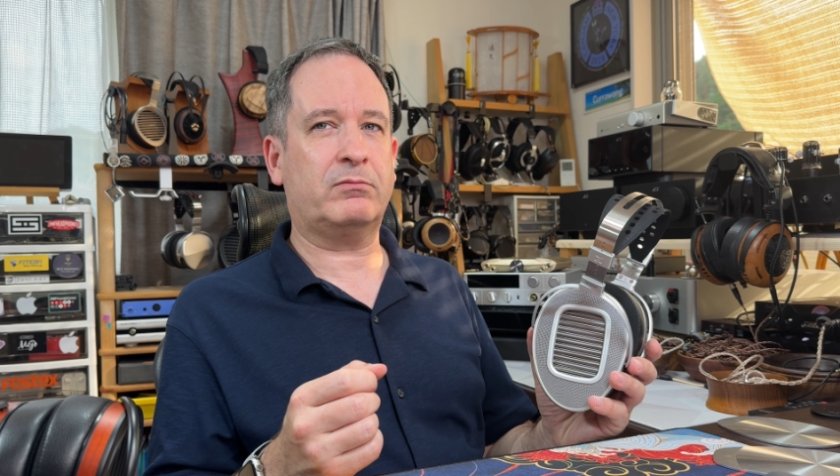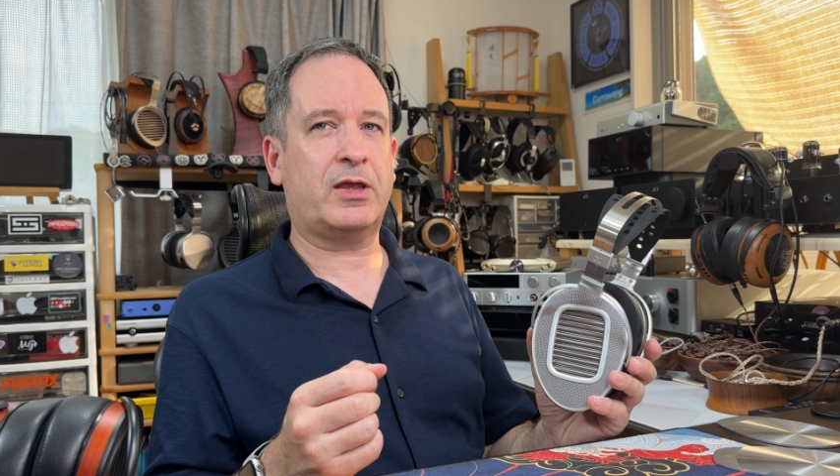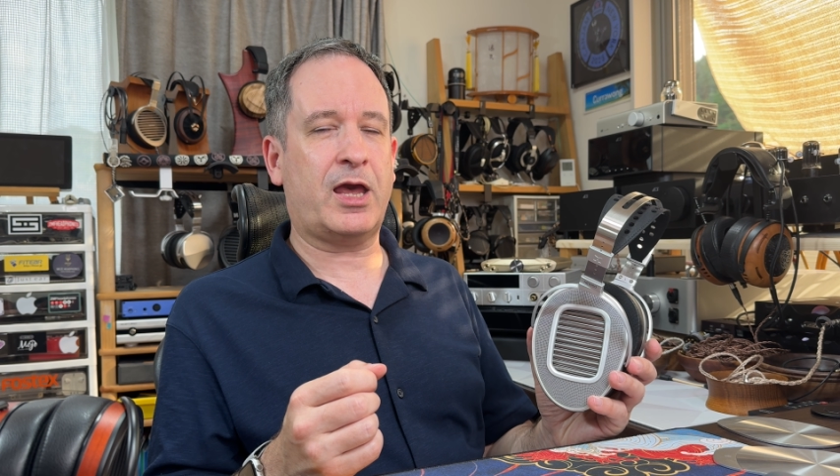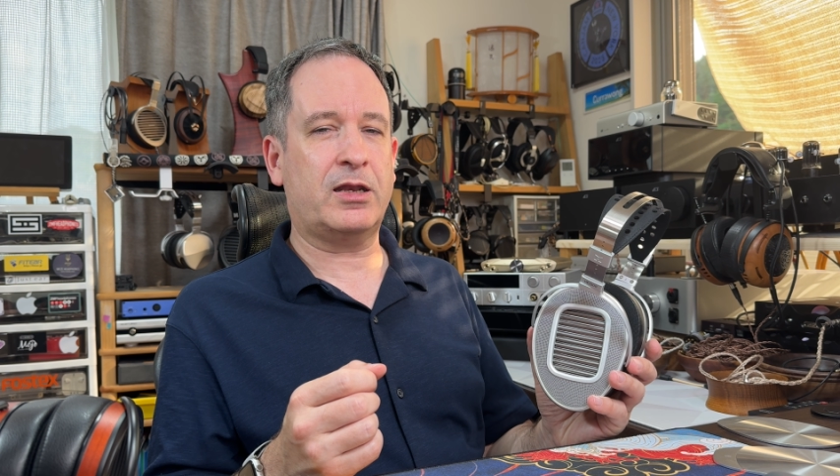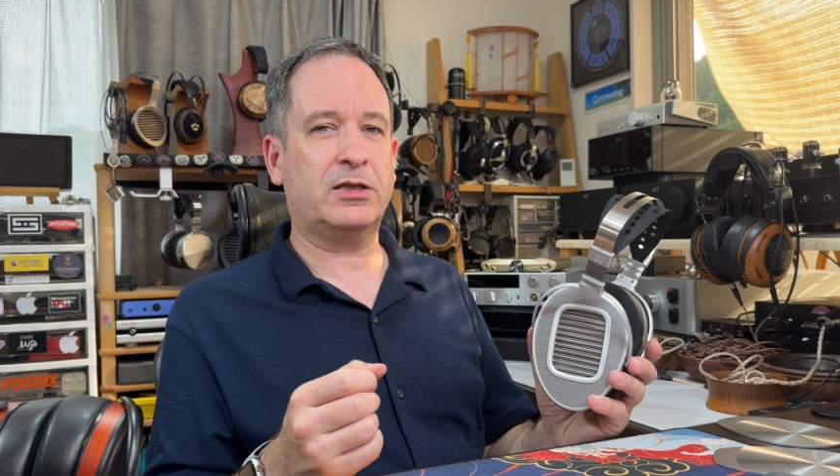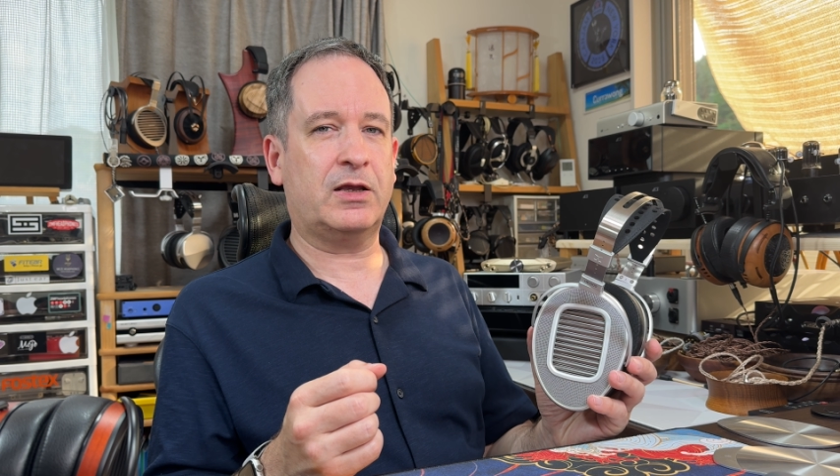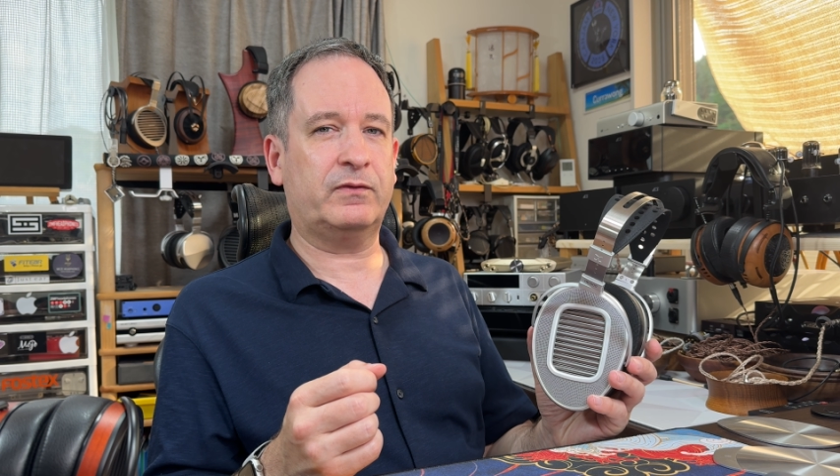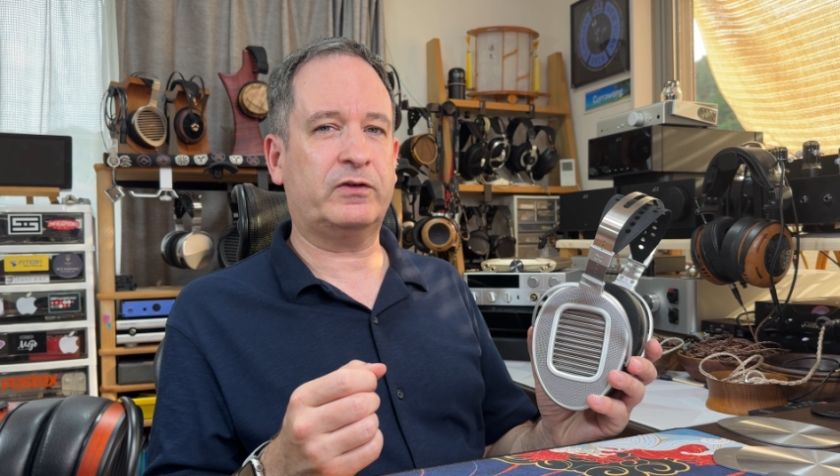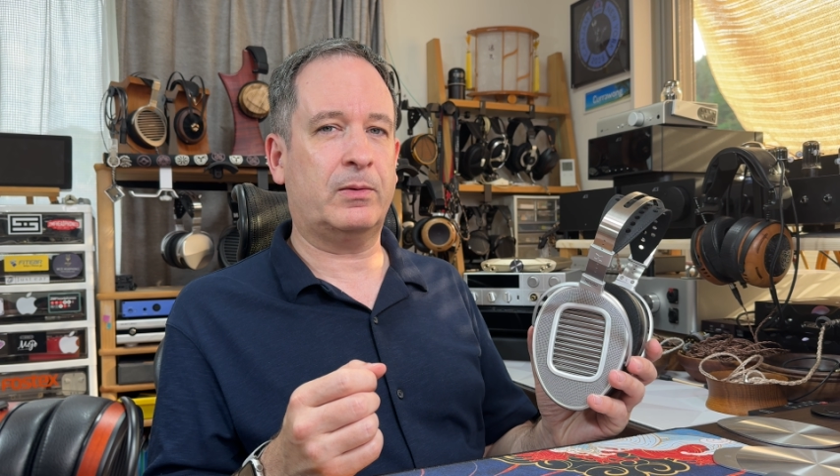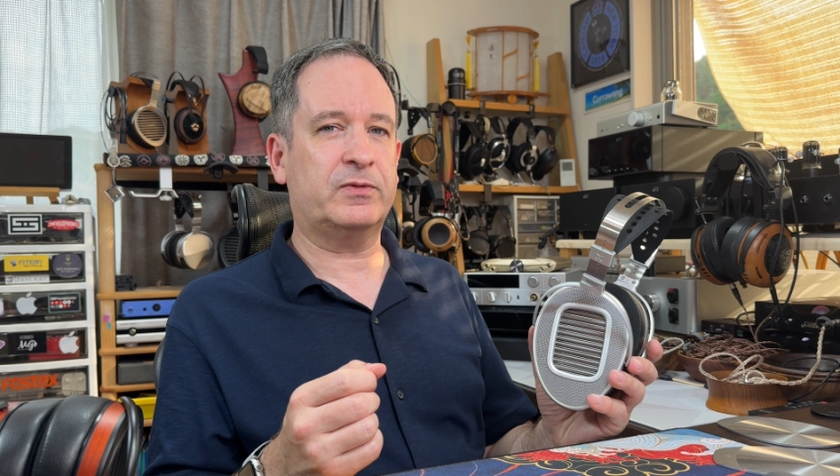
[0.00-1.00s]
can
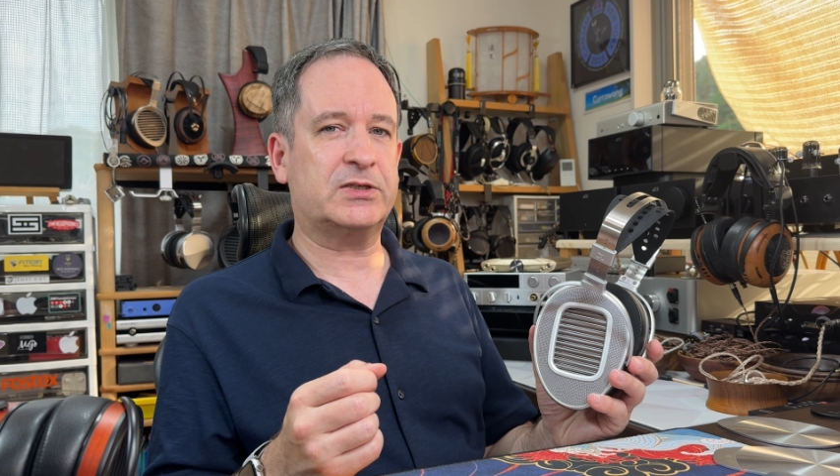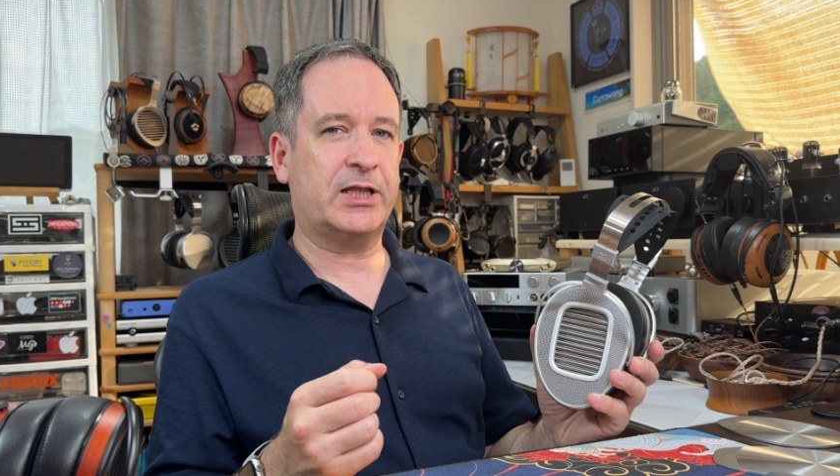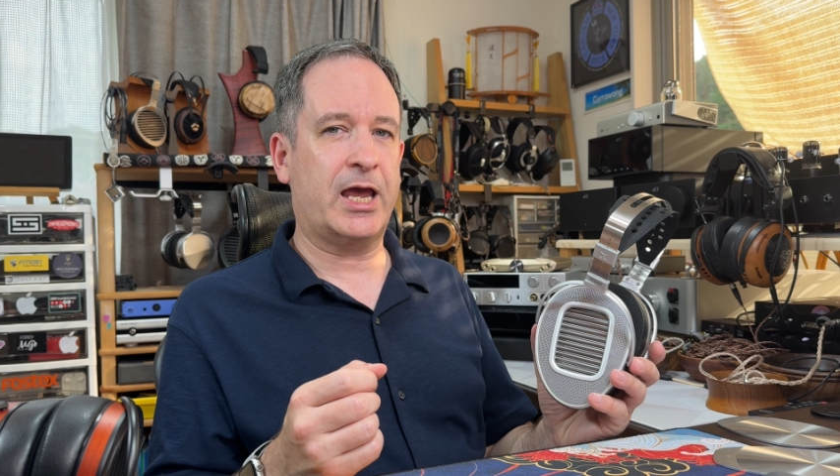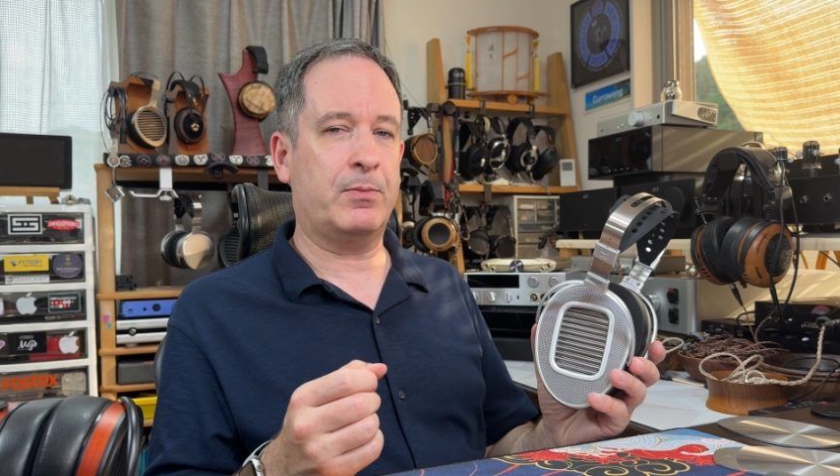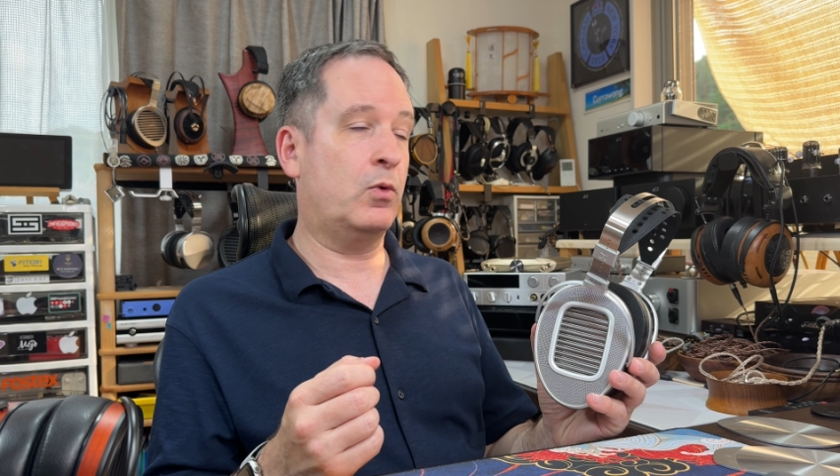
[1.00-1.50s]
give some slam,